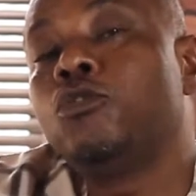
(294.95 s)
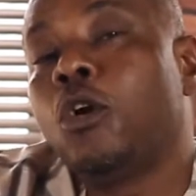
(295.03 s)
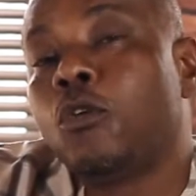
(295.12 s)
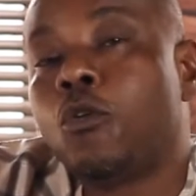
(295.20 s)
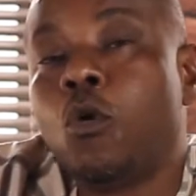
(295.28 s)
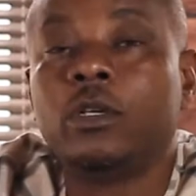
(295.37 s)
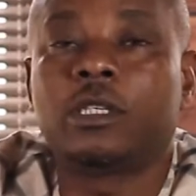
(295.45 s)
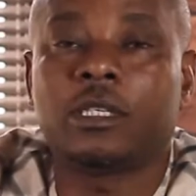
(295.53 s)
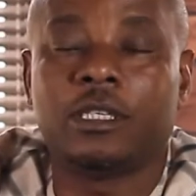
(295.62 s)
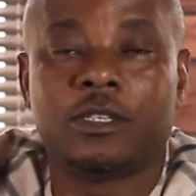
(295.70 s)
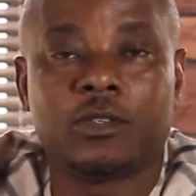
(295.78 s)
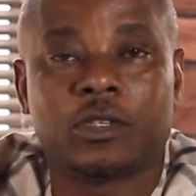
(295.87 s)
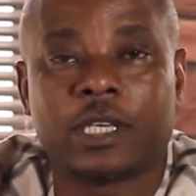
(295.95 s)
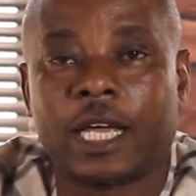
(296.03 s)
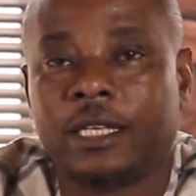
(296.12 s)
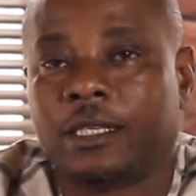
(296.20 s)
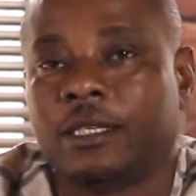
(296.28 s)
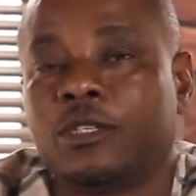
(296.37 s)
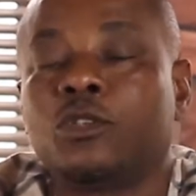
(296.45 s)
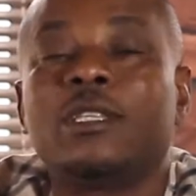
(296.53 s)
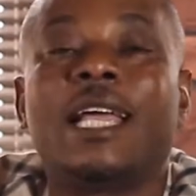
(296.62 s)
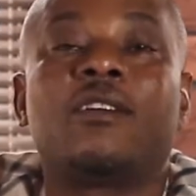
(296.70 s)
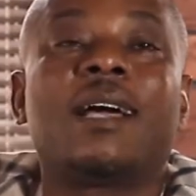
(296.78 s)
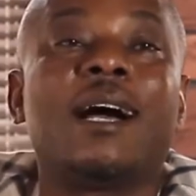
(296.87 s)
your roles in society so
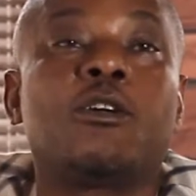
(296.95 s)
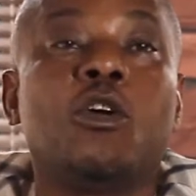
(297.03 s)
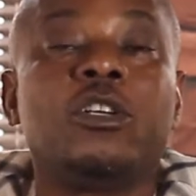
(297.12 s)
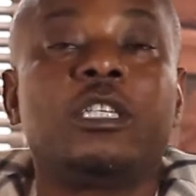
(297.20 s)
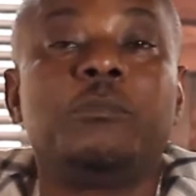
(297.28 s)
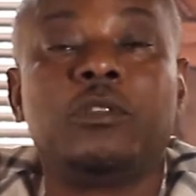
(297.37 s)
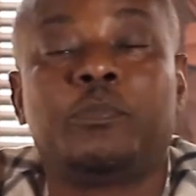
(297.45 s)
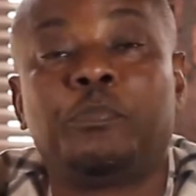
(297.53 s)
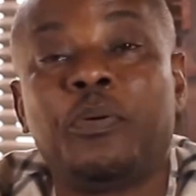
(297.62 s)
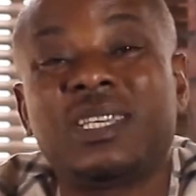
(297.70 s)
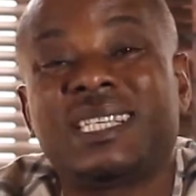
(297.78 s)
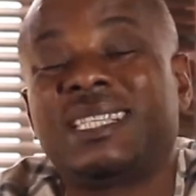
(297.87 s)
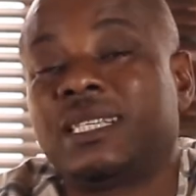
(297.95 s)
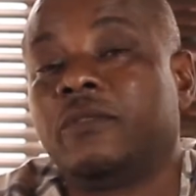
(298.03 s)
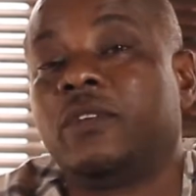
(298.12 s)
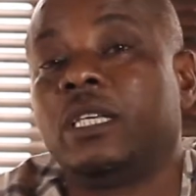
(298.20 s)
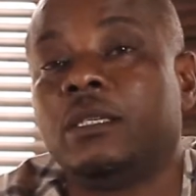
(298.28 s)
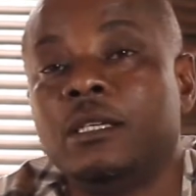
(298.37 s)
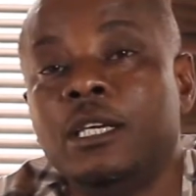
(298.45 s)
that you can contribute positively